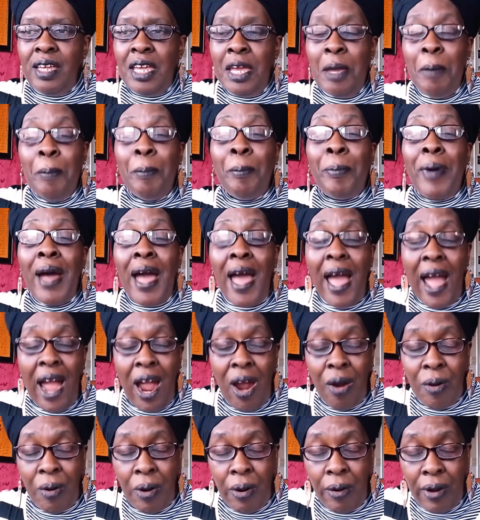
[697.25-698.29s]

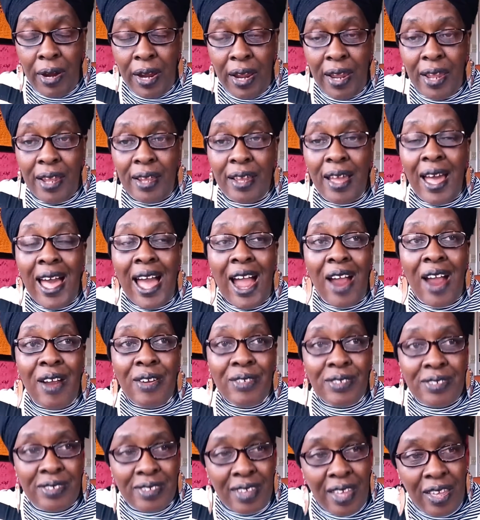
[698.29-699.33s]
empowering
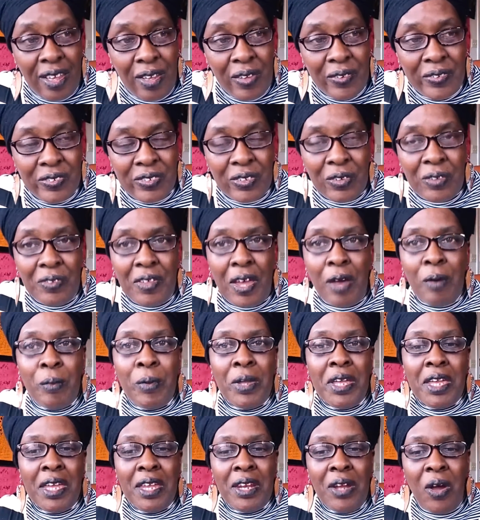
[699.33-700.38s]
ourselves so that
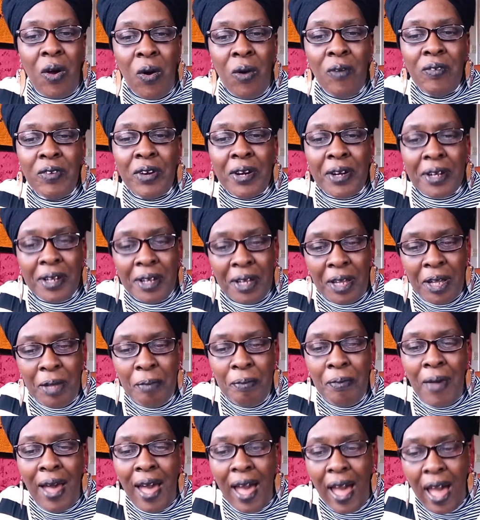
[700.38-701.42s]
we can
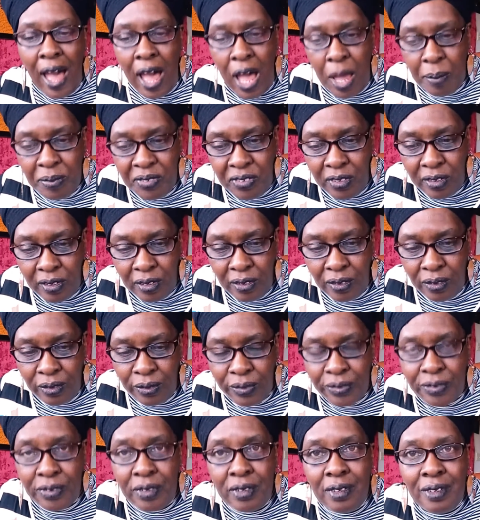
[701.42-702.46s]
overcome
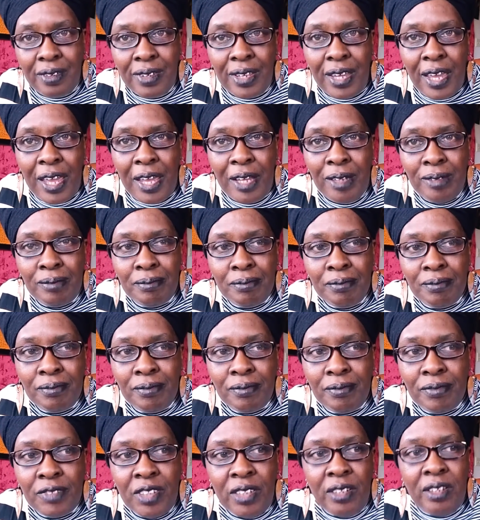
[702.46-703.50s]
obstacles, okay?
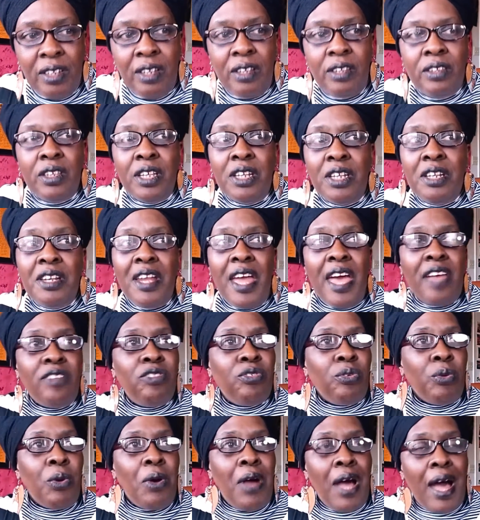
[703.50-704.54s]
The
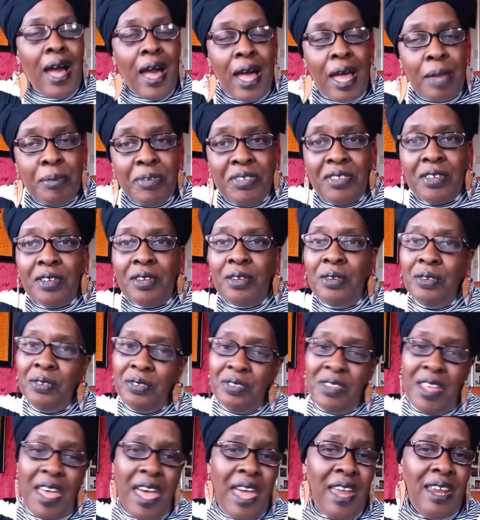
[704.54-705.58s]
natural
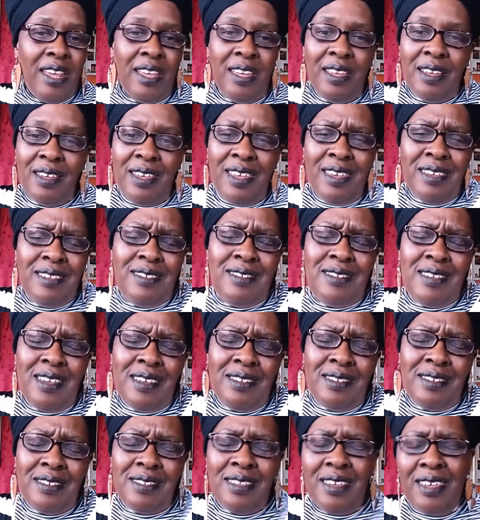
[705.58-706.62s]
obstacles that
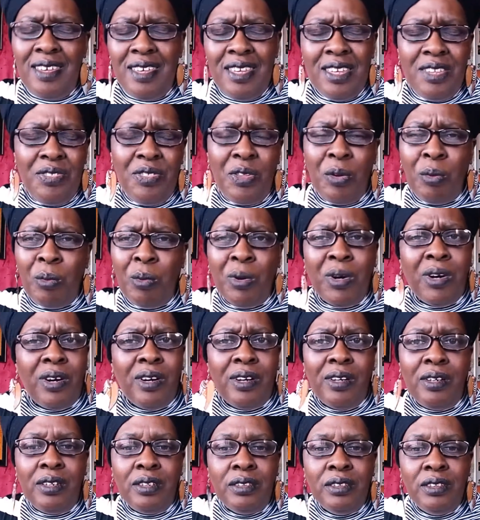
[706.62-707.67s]
exist in the
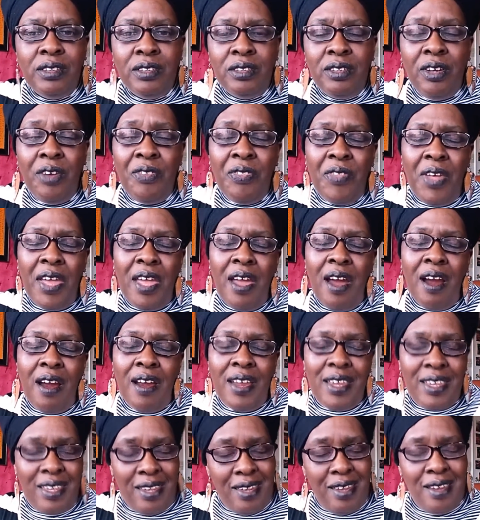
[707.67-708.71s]
world, they
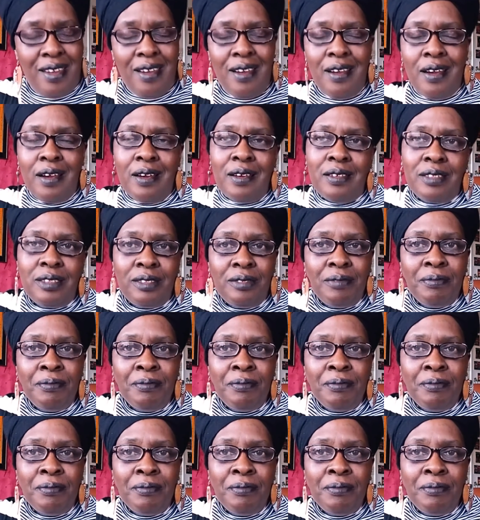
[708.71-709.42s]
are here.